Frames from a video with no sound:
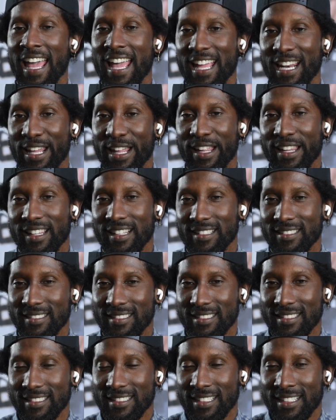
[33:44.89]
hate it
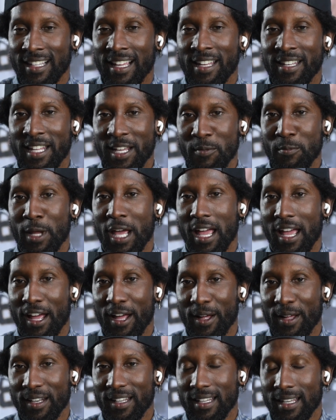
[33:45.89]
deep
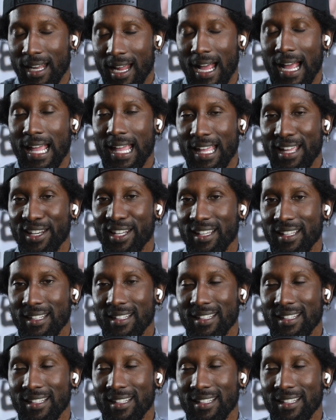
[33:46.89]
down. I hate it.